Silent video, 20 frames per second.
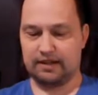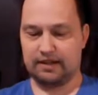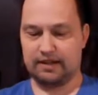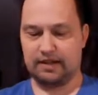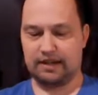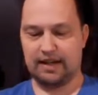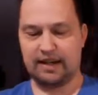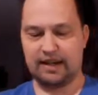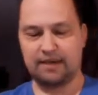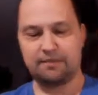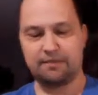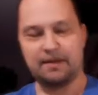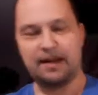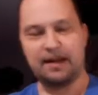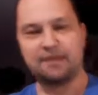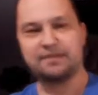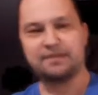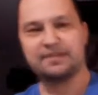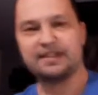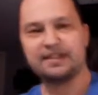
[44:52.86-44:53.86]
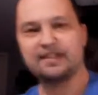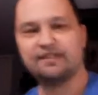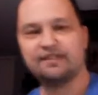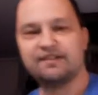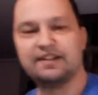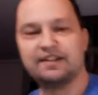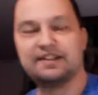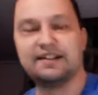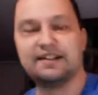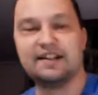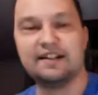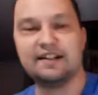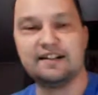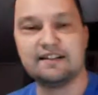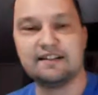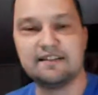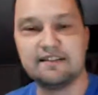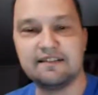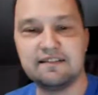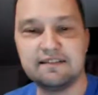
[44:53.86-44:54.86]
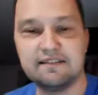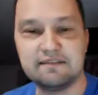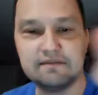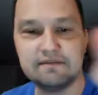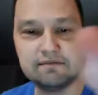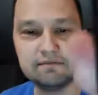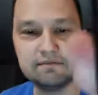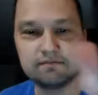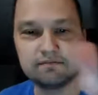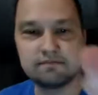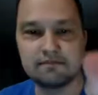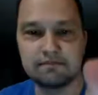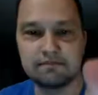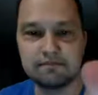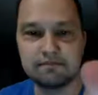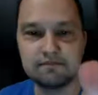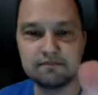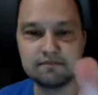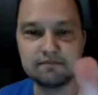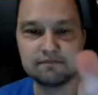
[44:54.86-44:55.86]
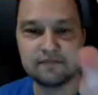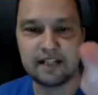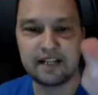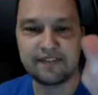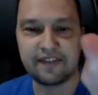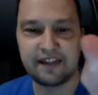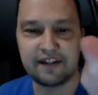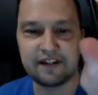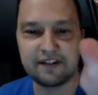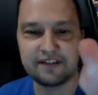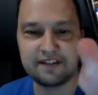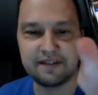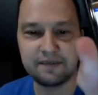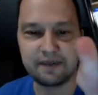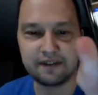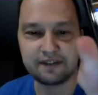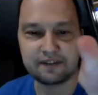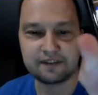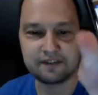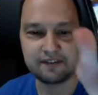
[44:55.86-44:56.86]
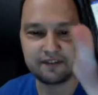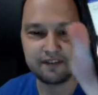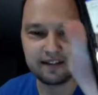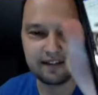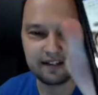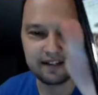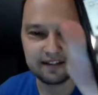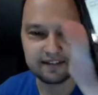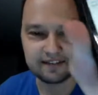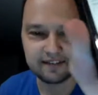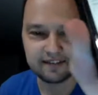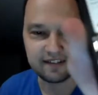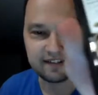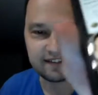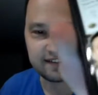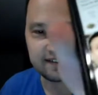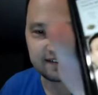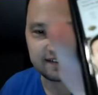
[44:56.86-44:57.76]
I'm seeing 15. Not that you can see my screen. Let's see.